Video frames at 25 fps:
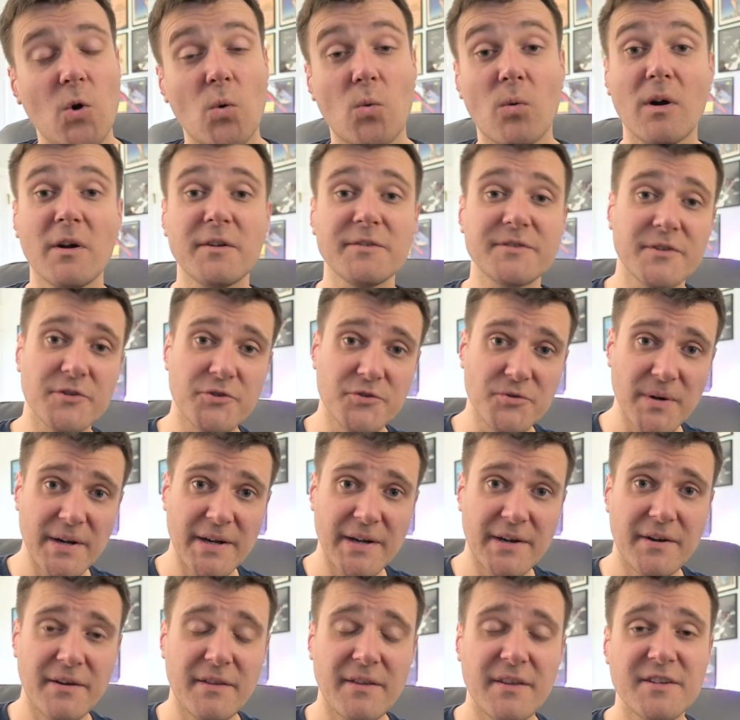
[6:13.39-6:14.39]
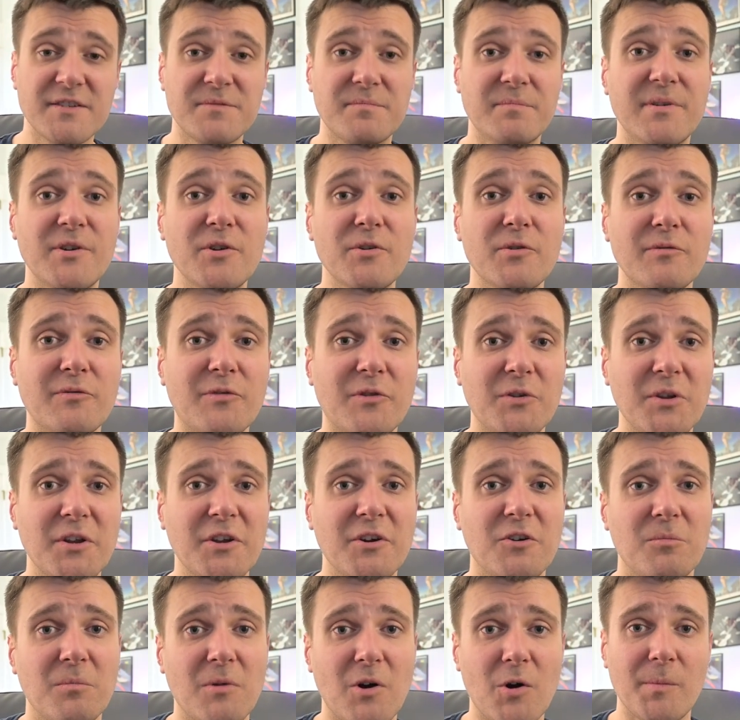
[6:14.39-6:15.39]
We're also treated to this beautiful
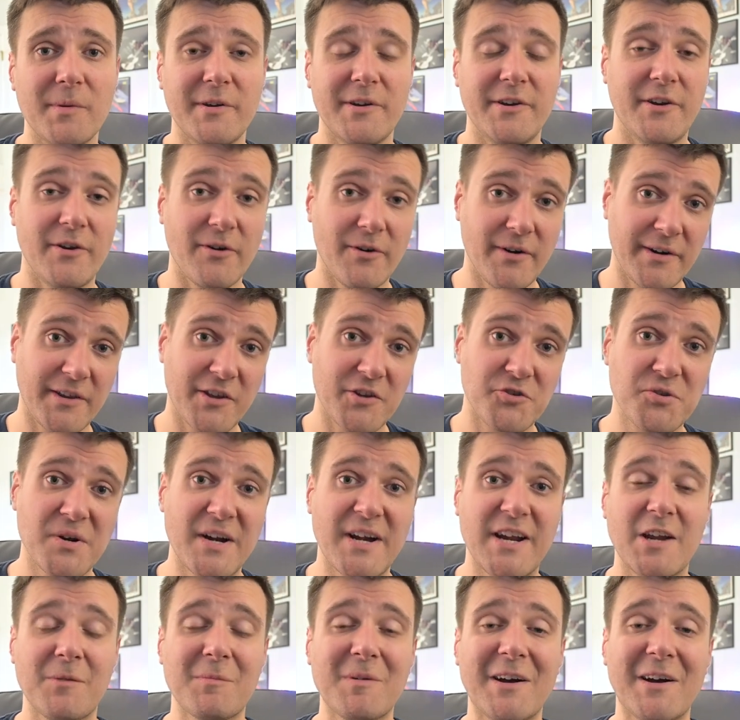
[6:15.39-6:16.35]
little moment during the training